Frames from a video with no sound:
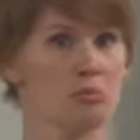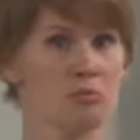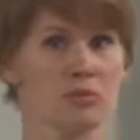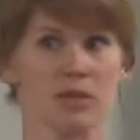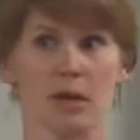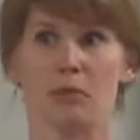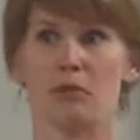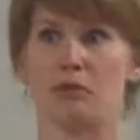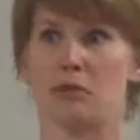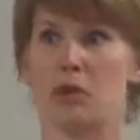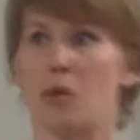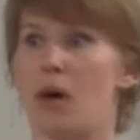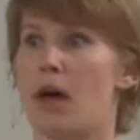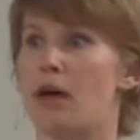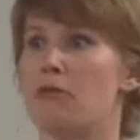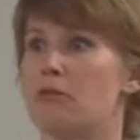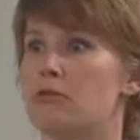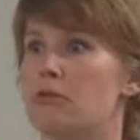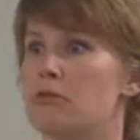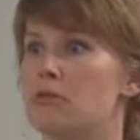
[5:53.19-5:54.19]
Some of you
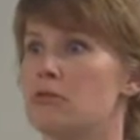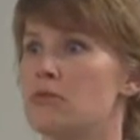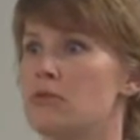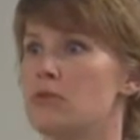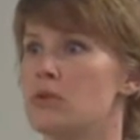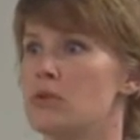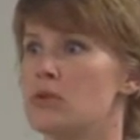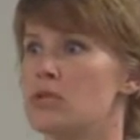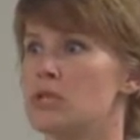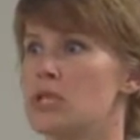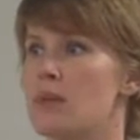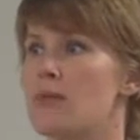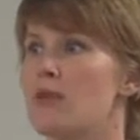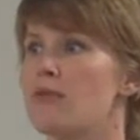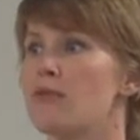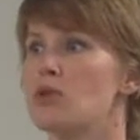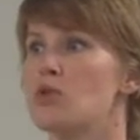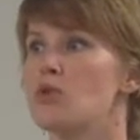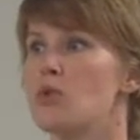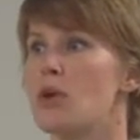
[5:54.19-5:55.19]
have. Some
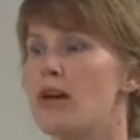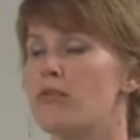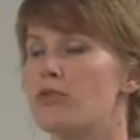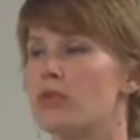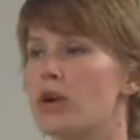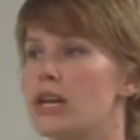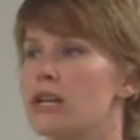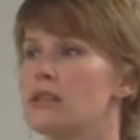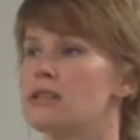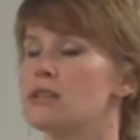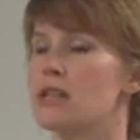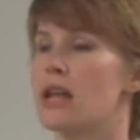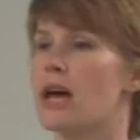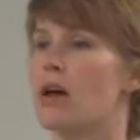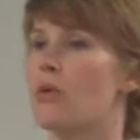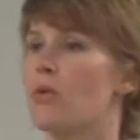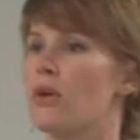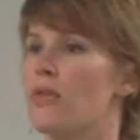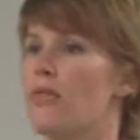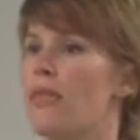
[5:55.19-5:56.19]
of you have run into
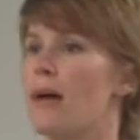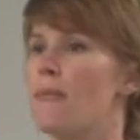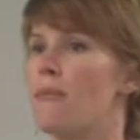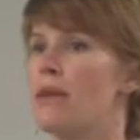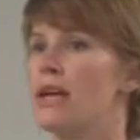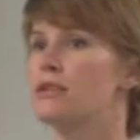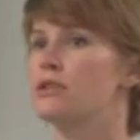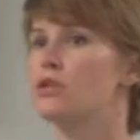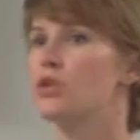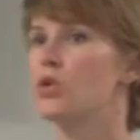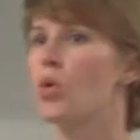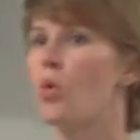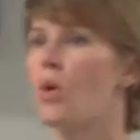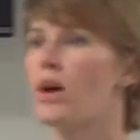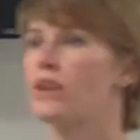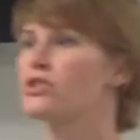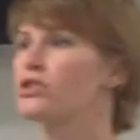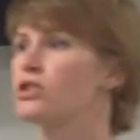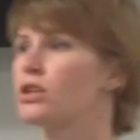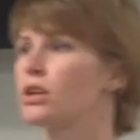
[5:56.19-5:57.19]
that one that makes you
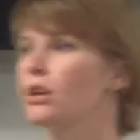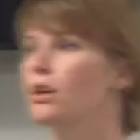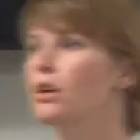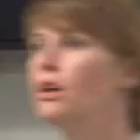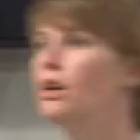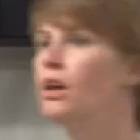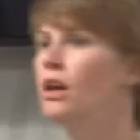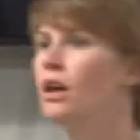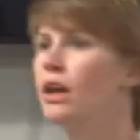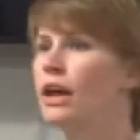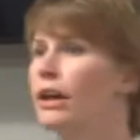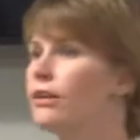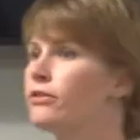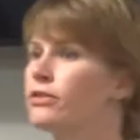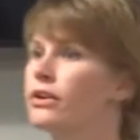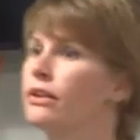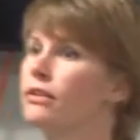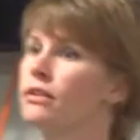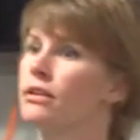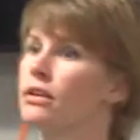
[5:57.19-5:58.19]
question
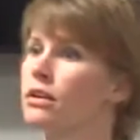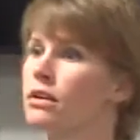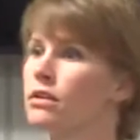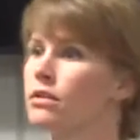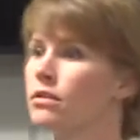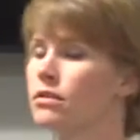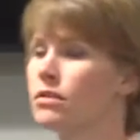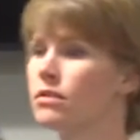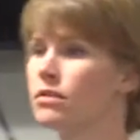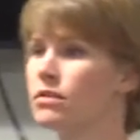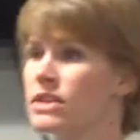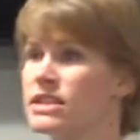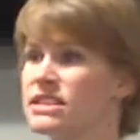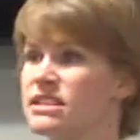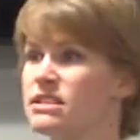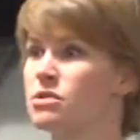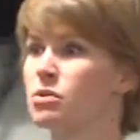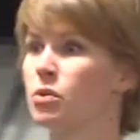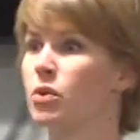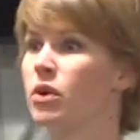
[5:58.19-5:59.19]
everything.
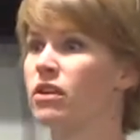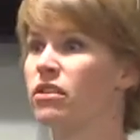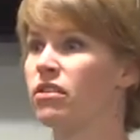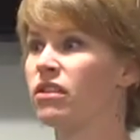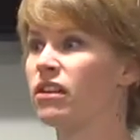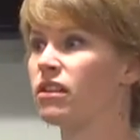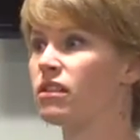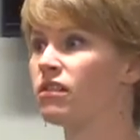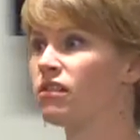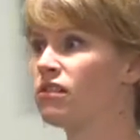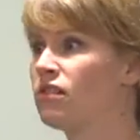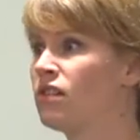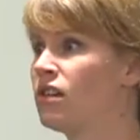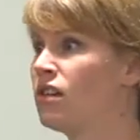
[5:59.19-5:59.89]
Is this worth it?